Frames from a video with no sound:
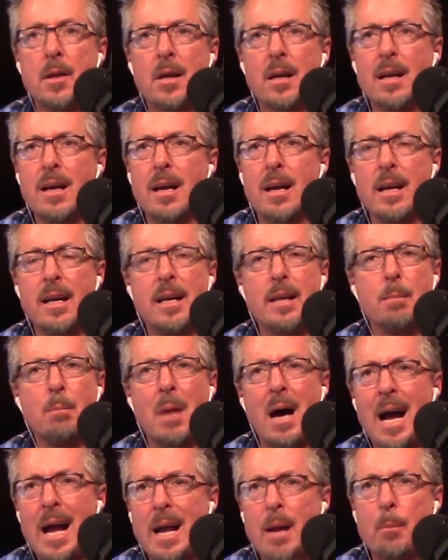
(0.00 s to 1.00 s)
in
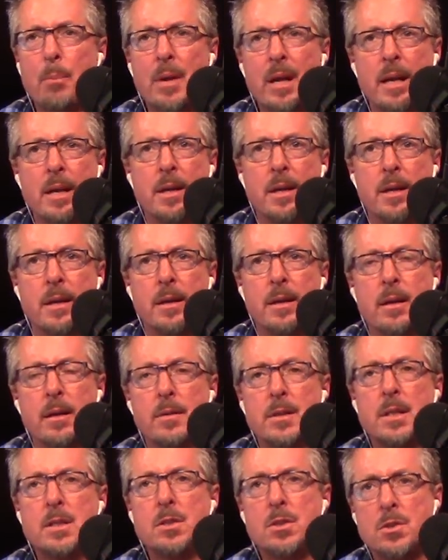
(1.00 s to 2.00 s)
my opinion,
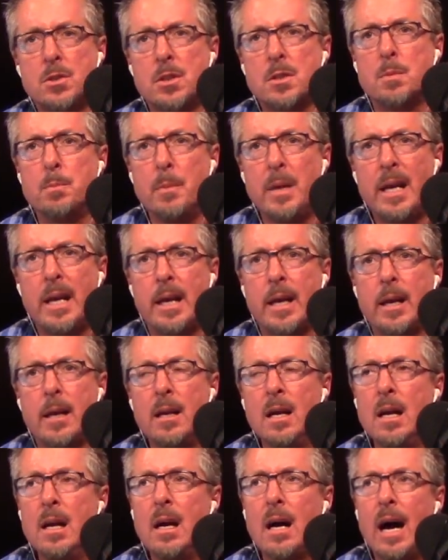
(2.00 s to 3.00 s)
this is just
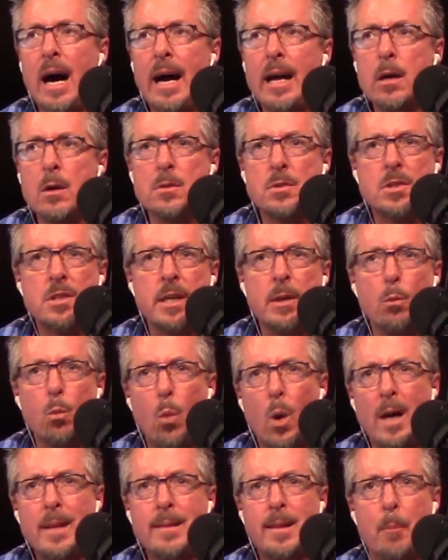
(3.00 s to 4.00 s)
me, I don't see
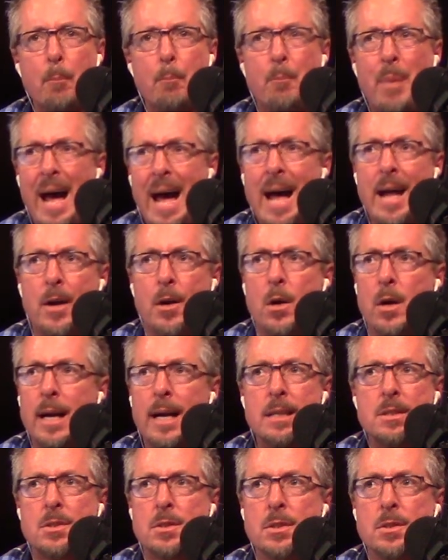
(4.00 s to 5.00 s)
what the batter
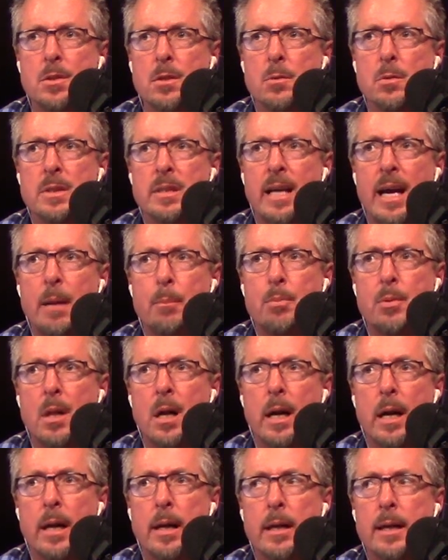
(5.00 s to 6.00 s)
has to do with that
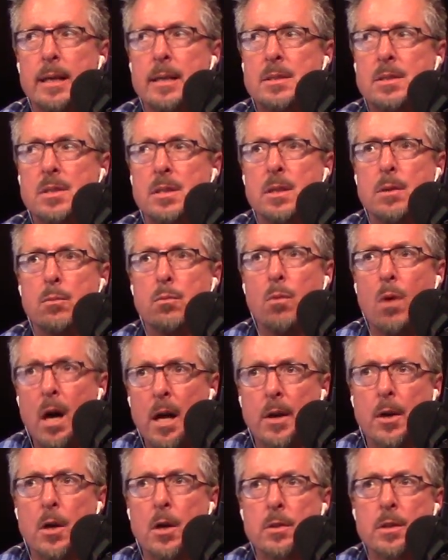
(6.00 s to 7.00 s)
play. It's the
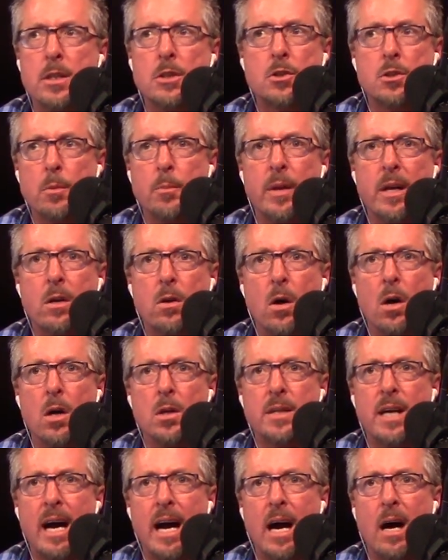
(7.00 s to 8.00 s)
runner that should be
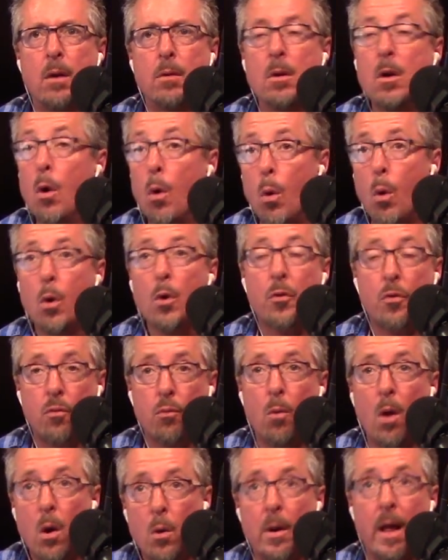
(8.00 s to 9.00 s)
called out or
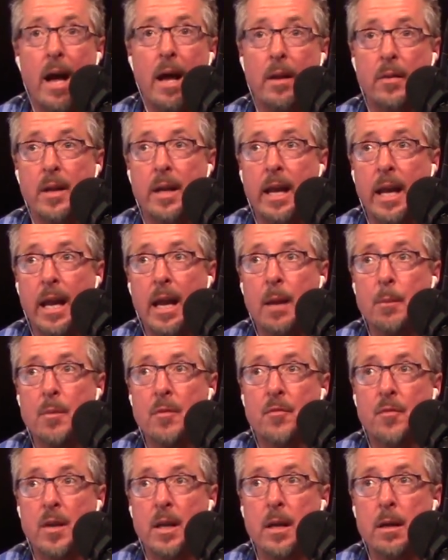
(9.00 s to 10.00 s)
thrown out of the game
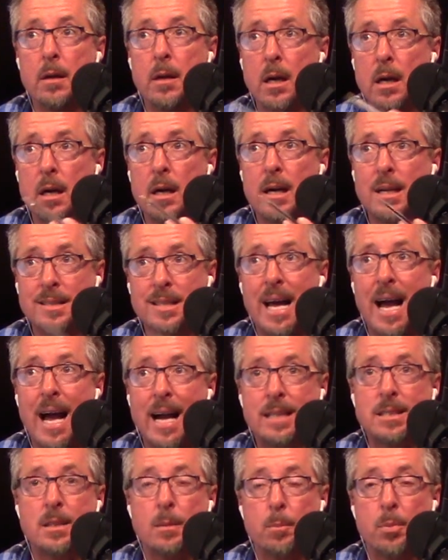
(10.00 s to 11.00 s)
if he
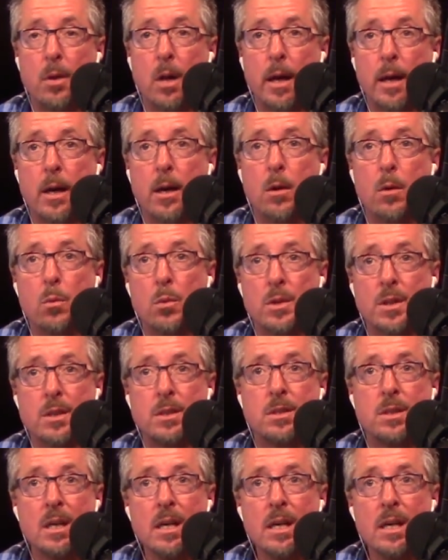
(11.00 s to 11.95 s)
attacks a player with his